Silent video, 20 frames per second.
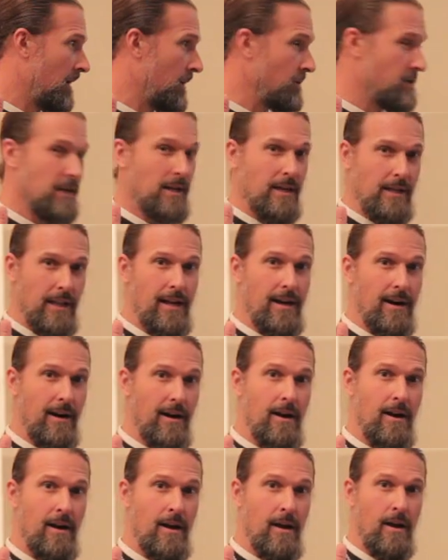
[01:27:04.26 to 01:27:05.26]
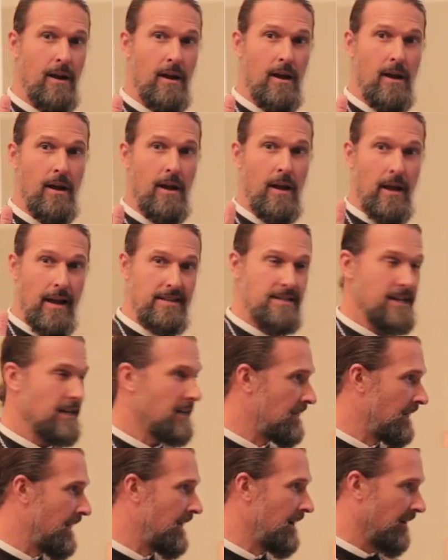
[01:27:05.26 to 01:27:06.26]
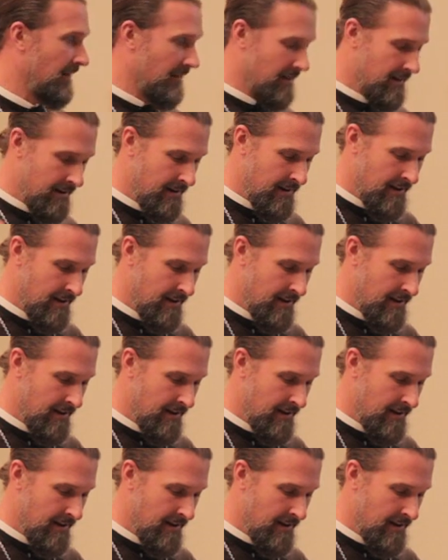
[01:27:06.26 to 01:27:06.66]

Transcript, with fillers: Is it clear? Is it clear?